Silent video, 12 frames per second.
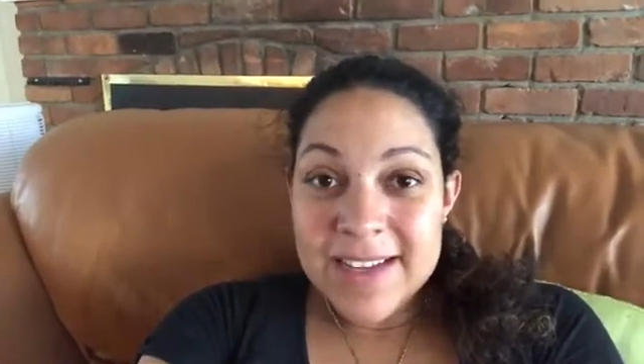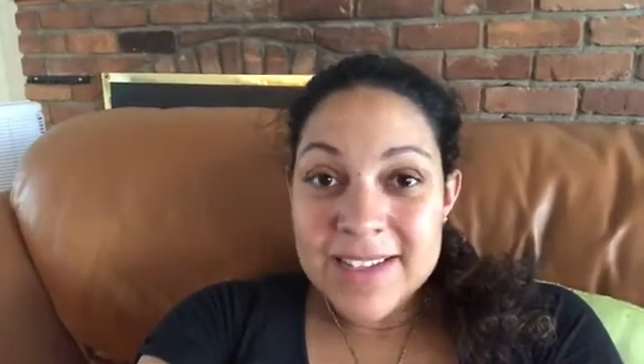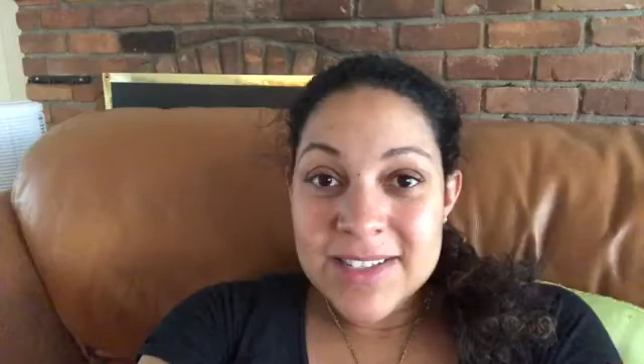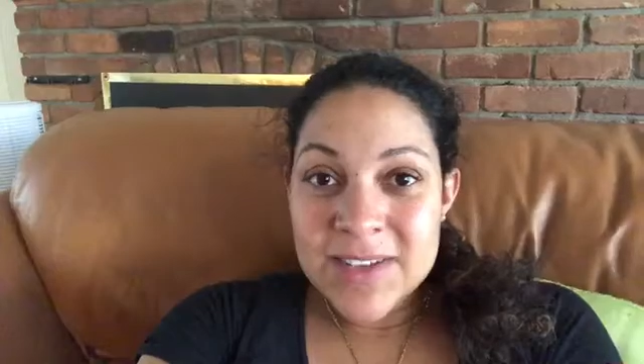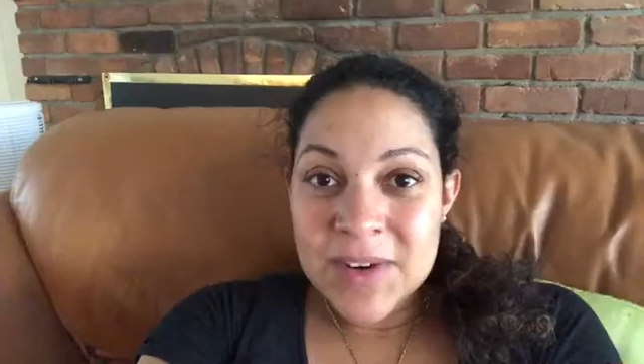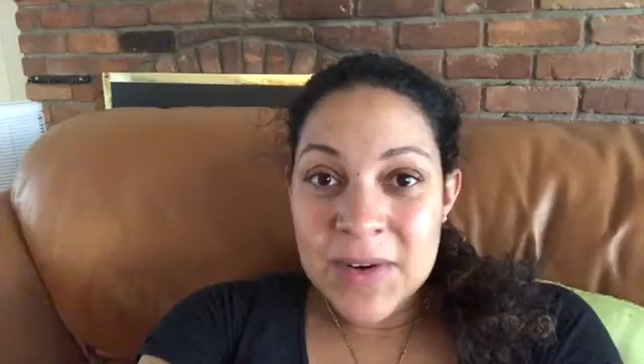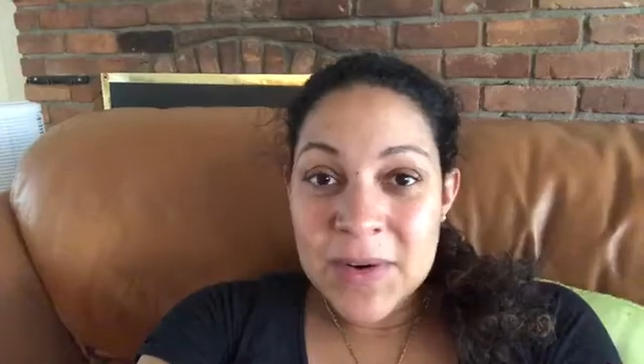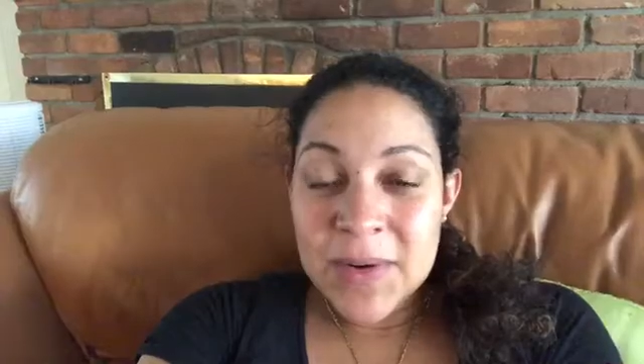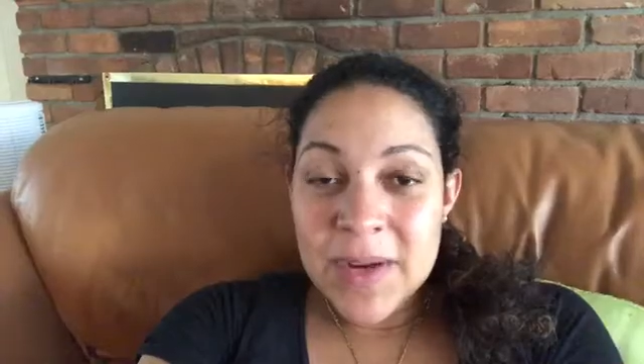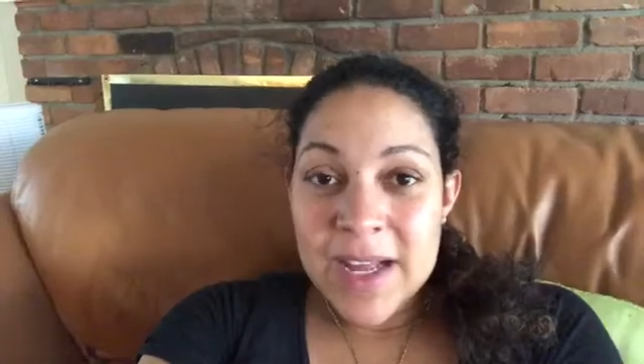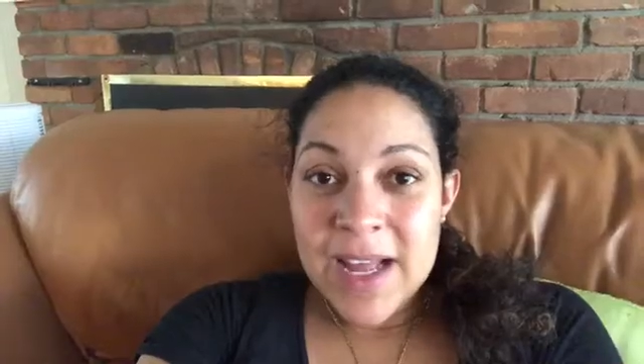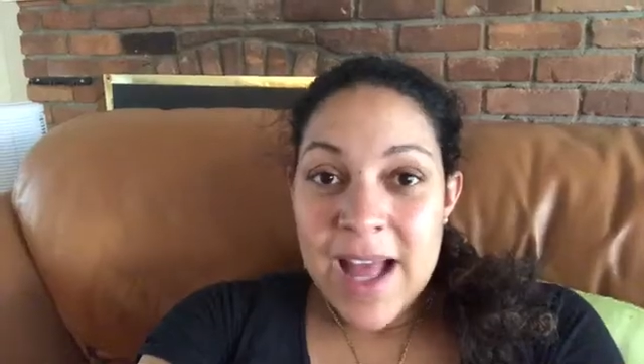So
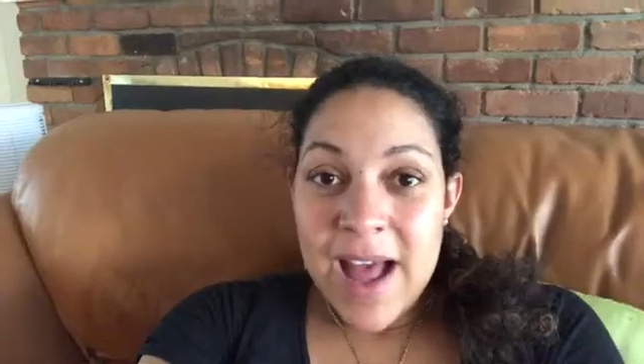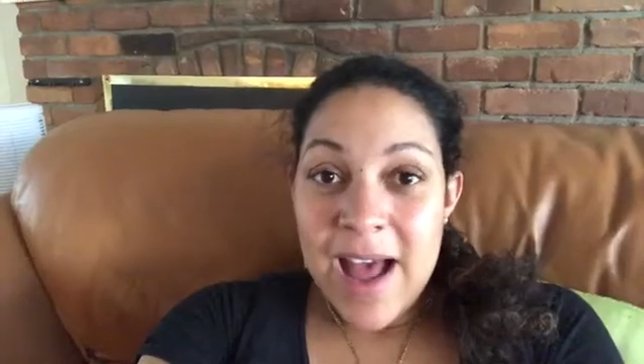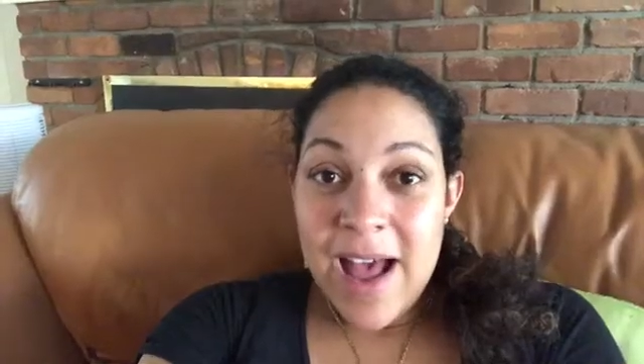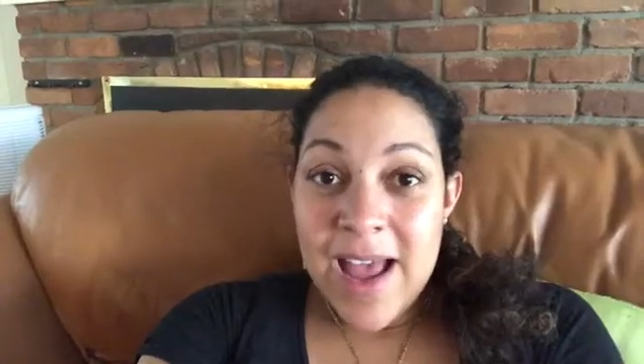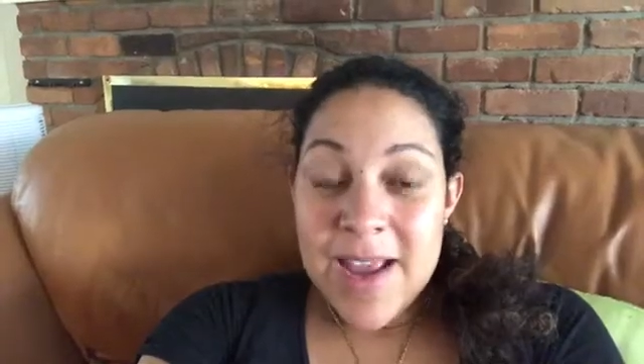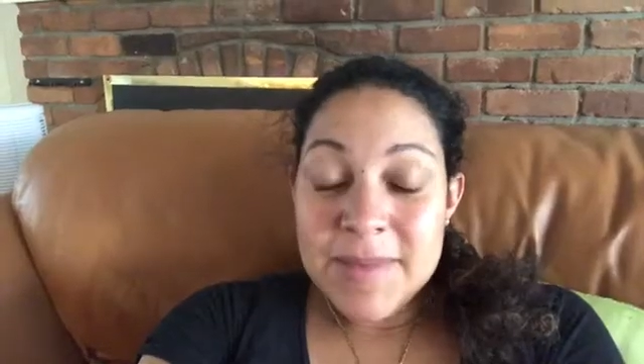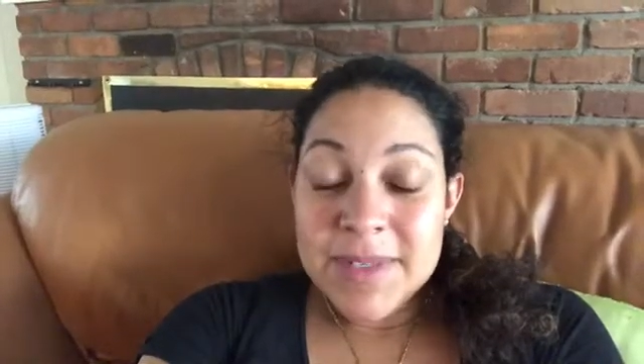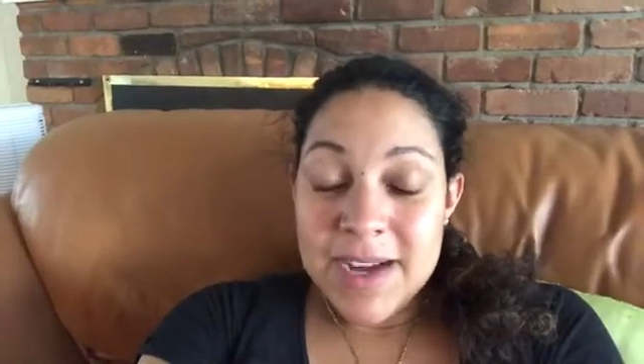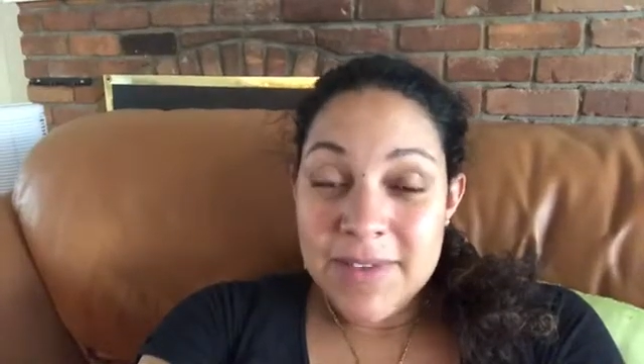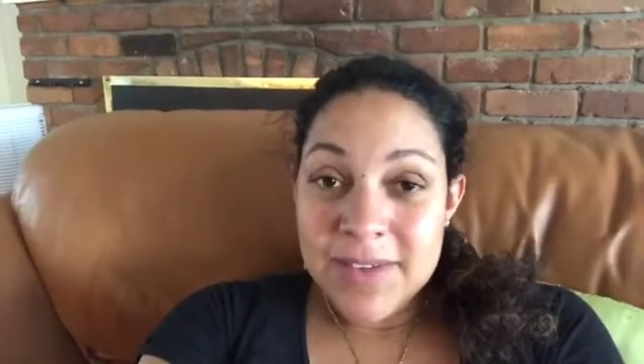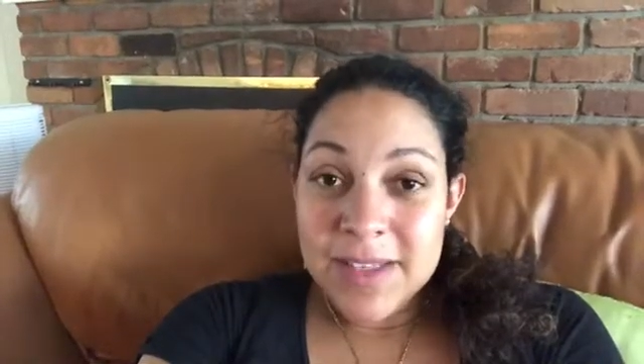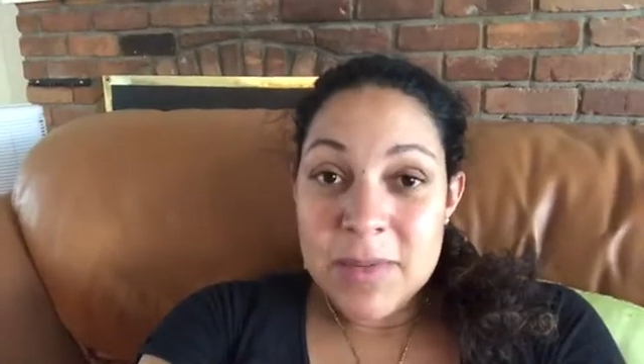I am
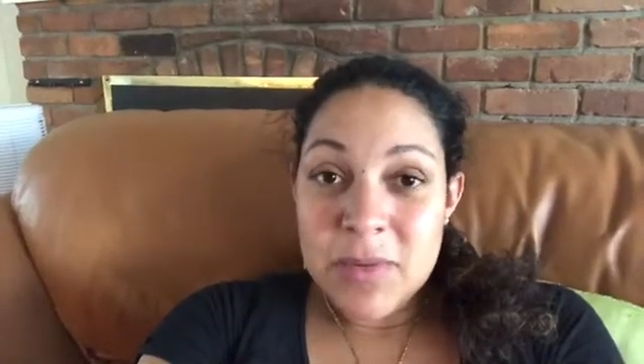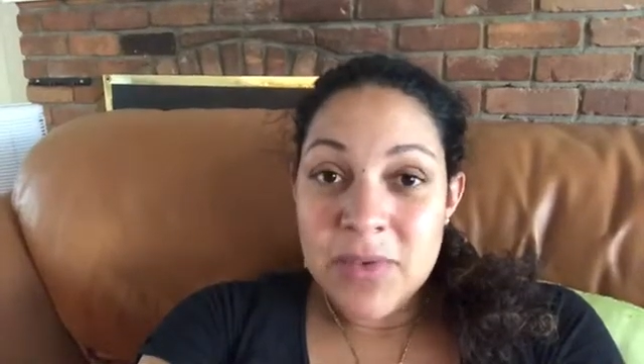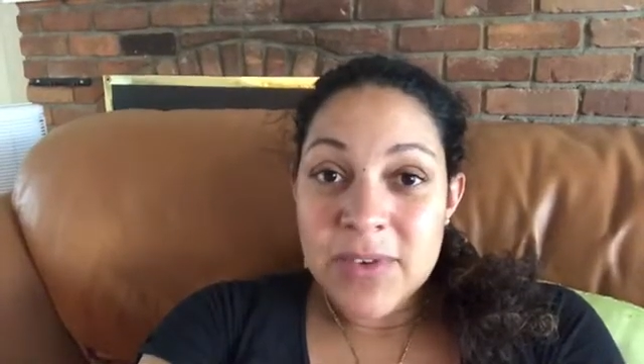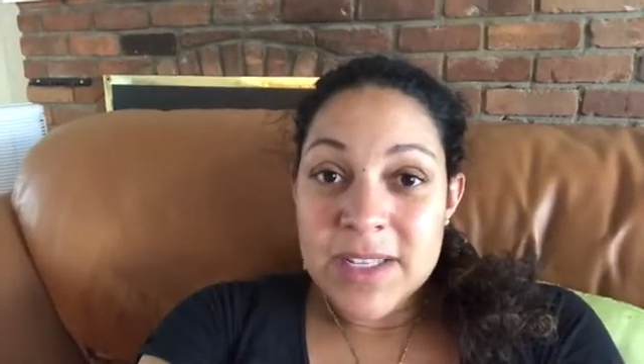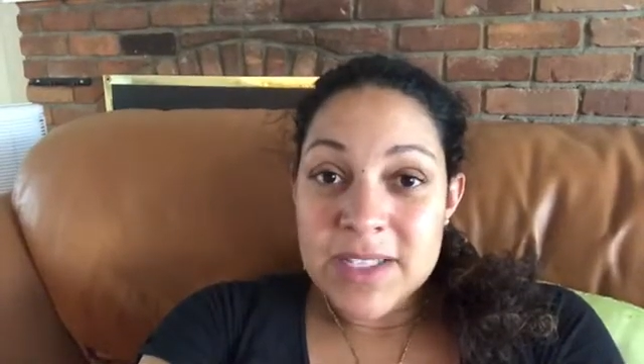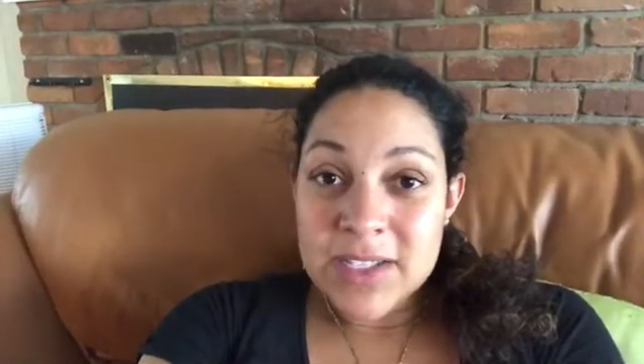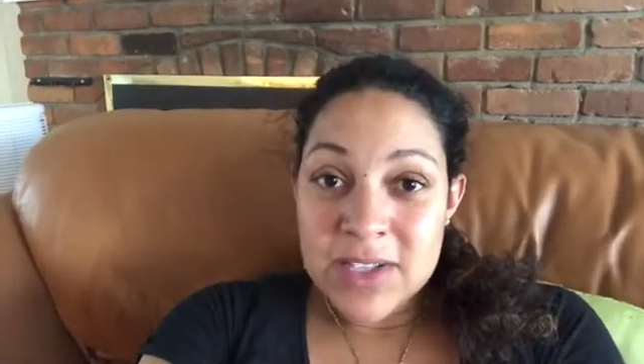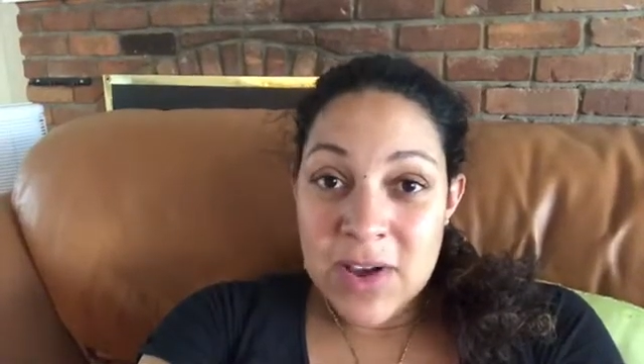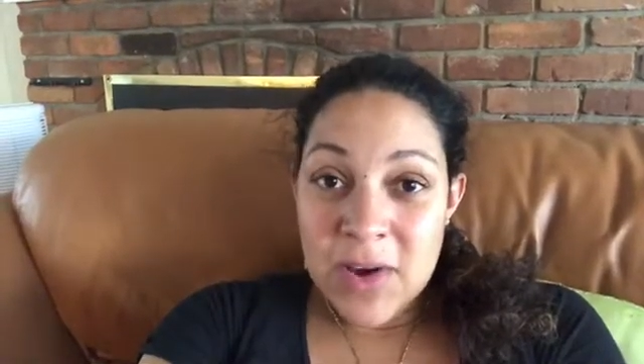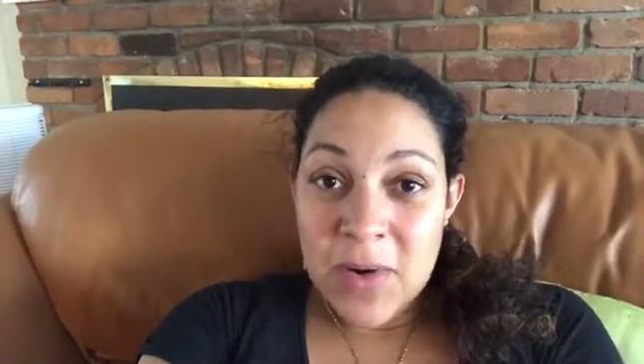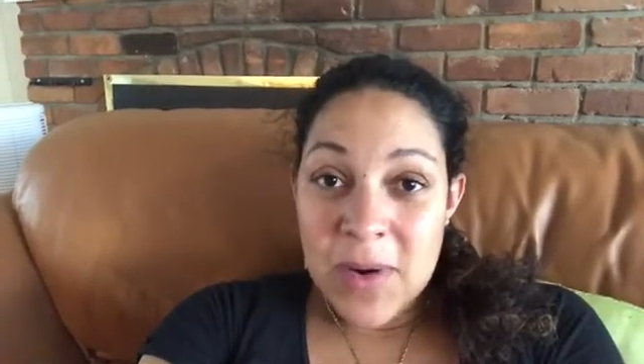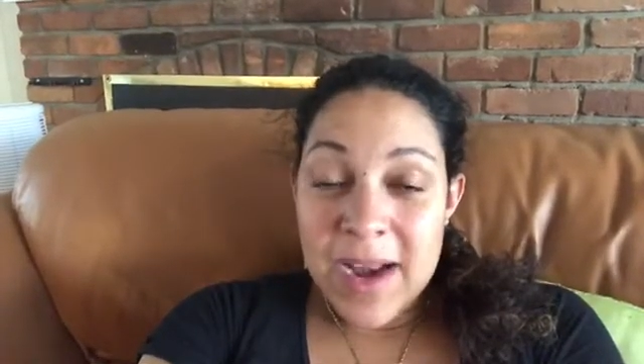definitely moving slow,